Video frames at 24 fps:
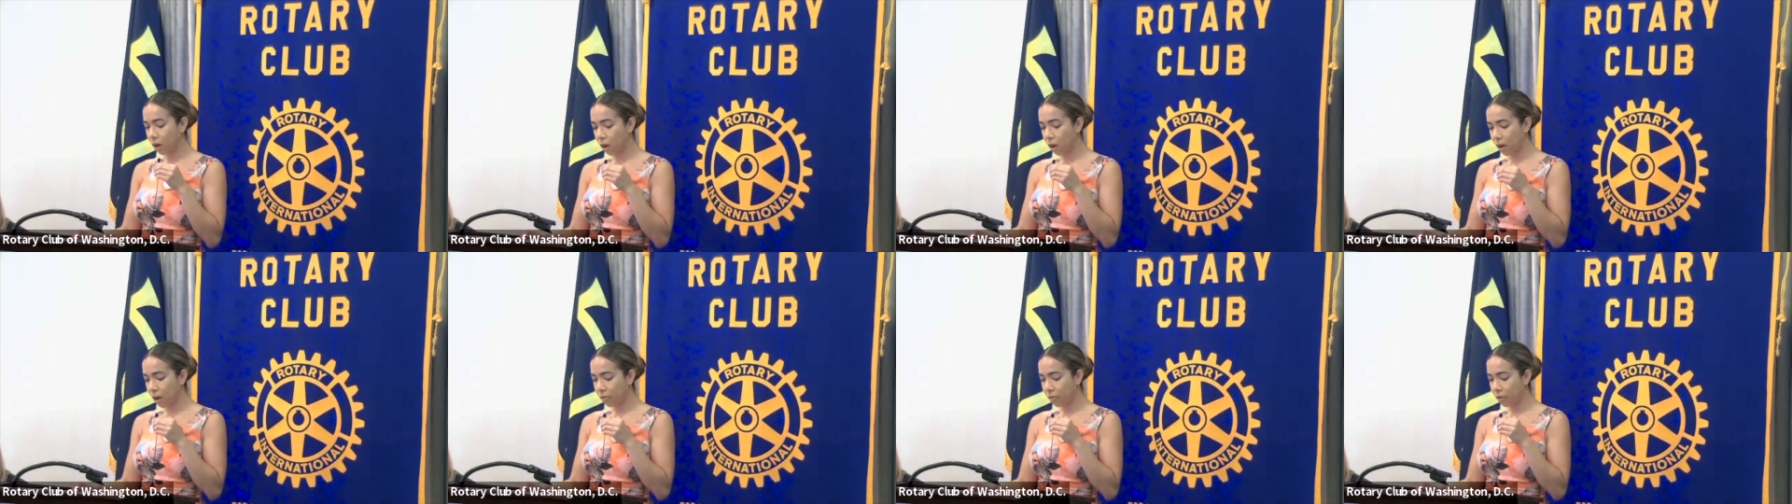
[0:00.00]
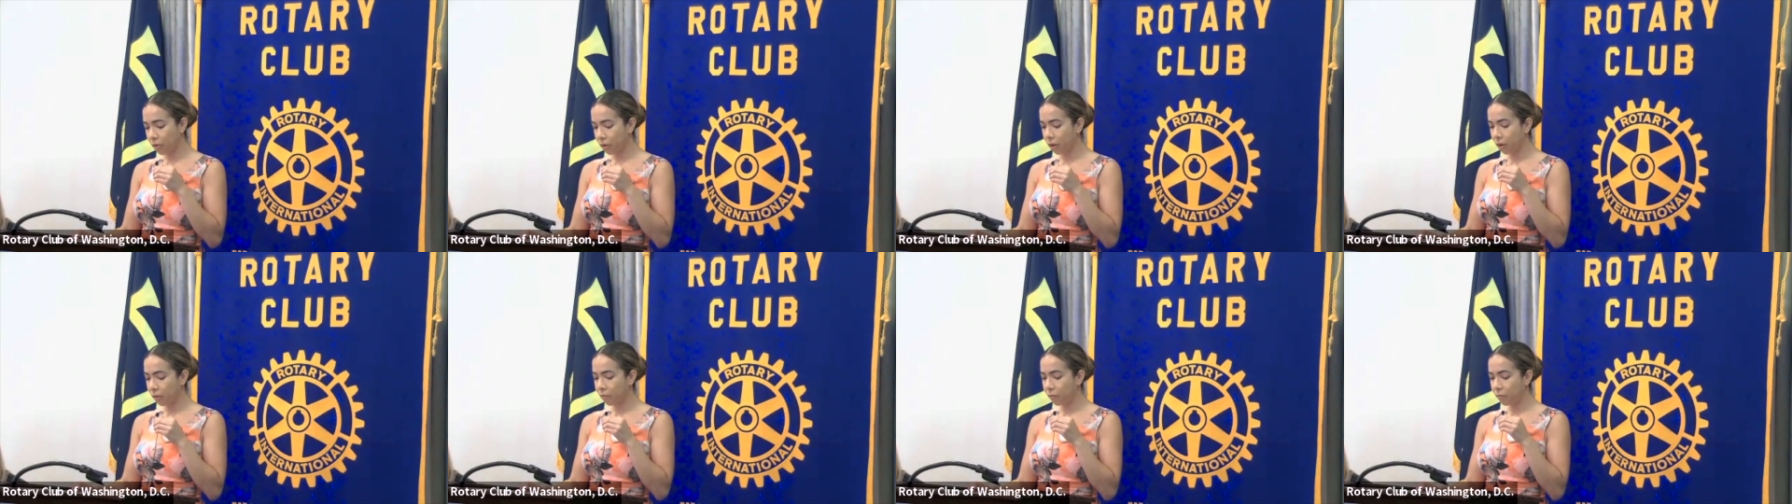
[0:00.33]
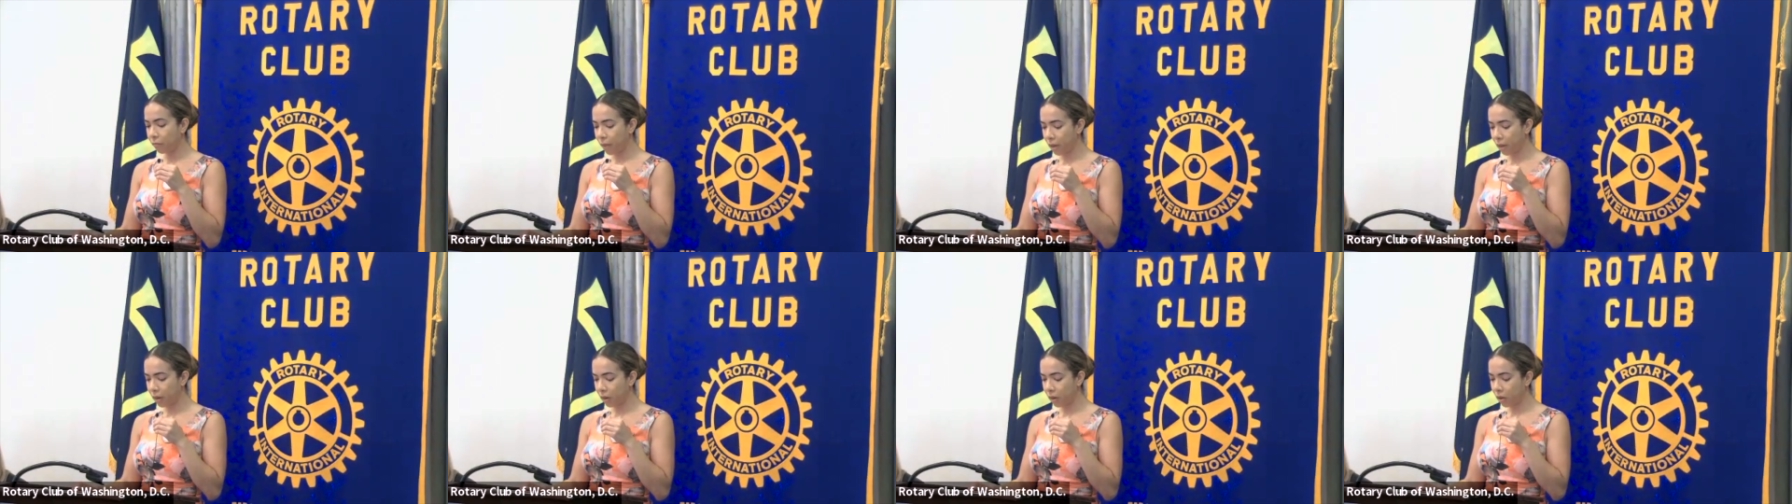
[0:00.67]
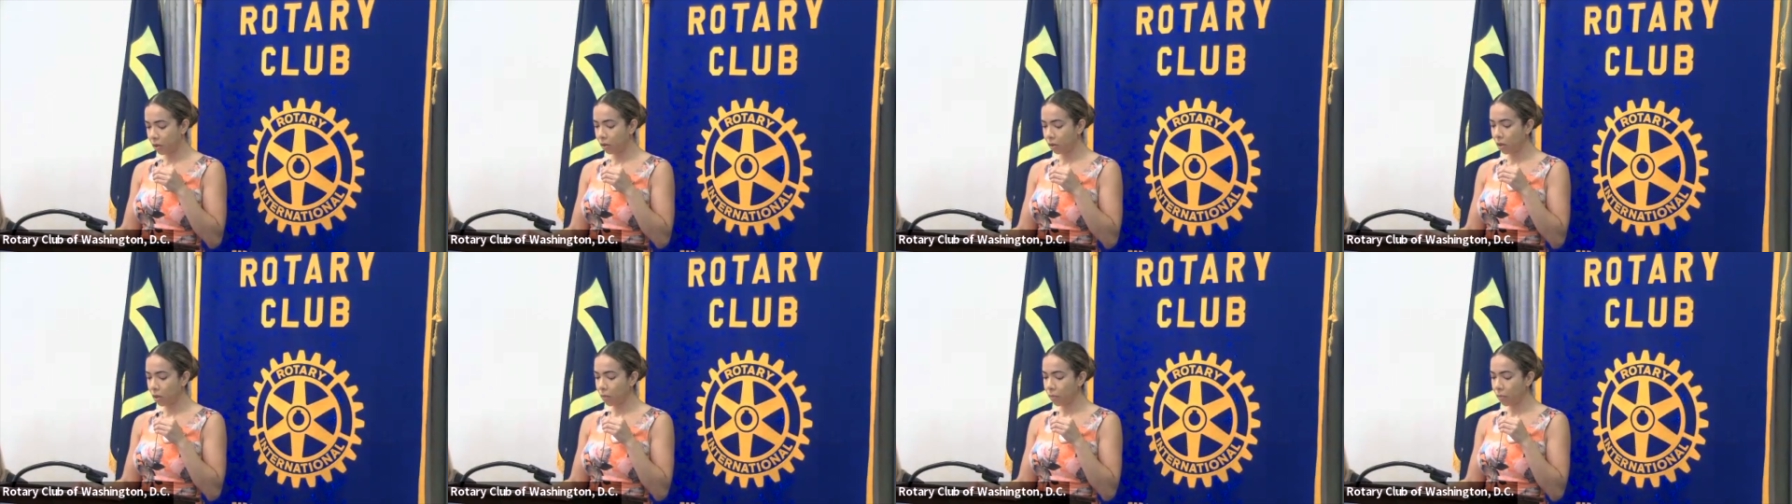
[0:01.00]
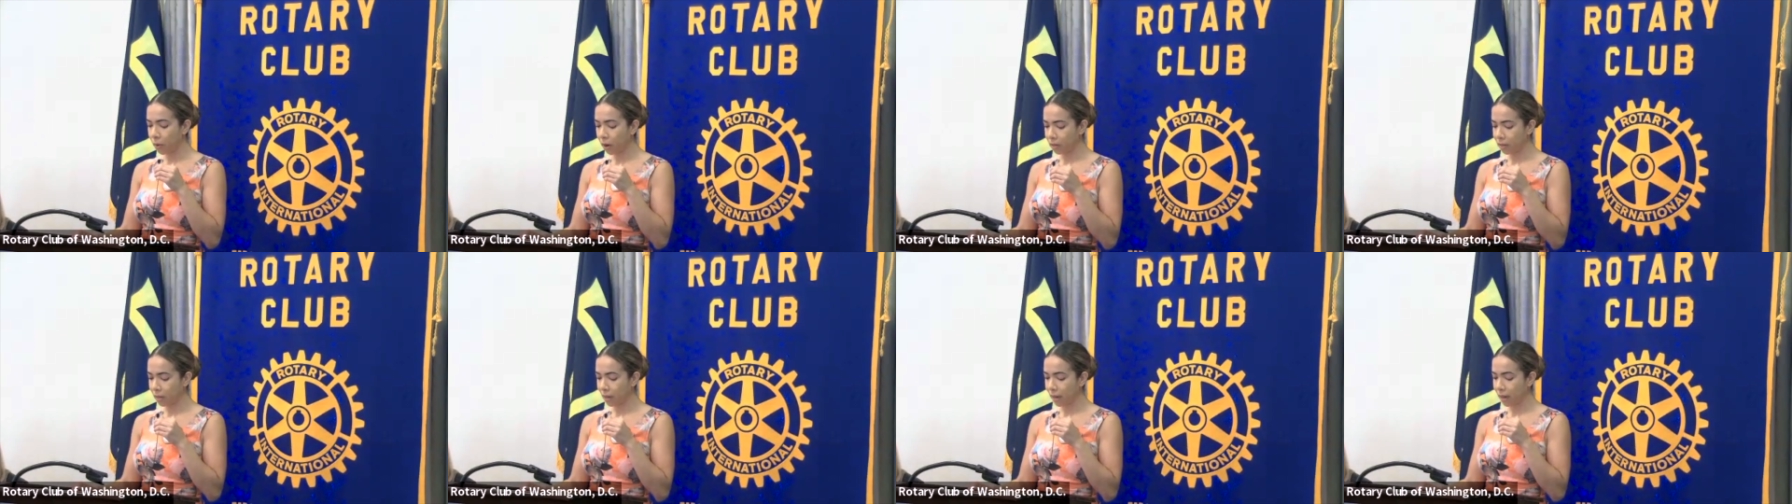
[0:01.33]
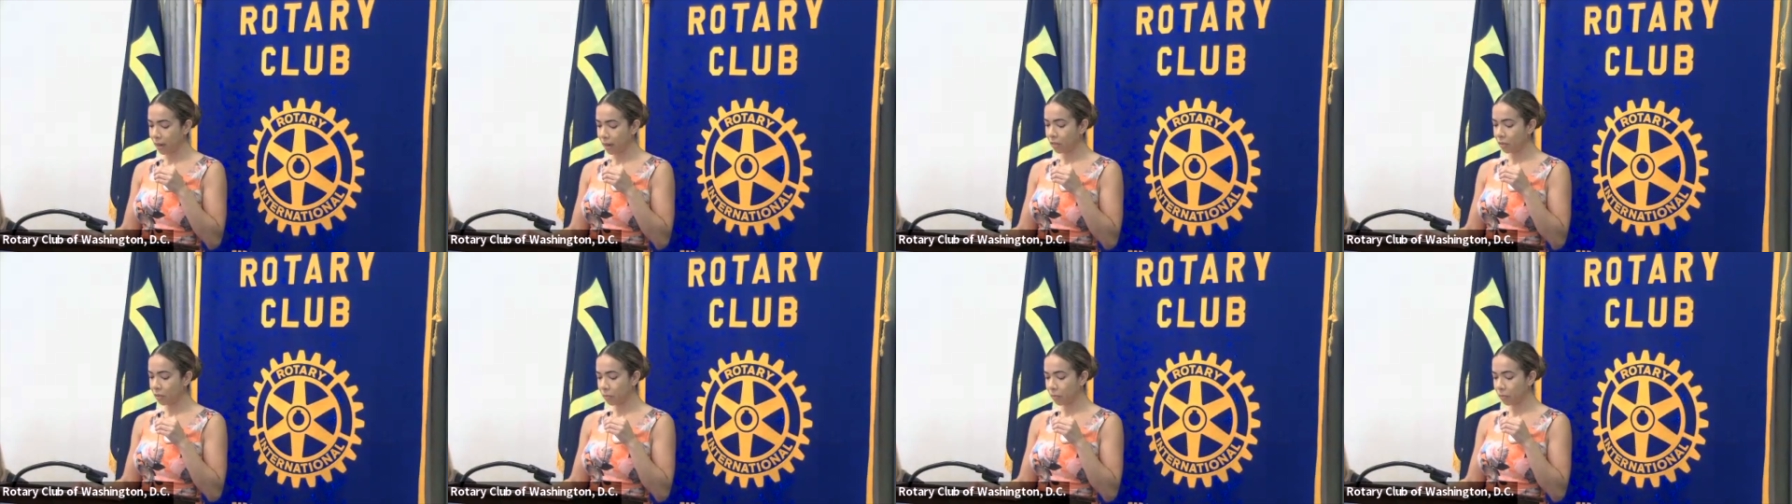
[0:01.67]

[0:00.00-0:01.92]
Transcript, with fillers: author of Medical Apartheid,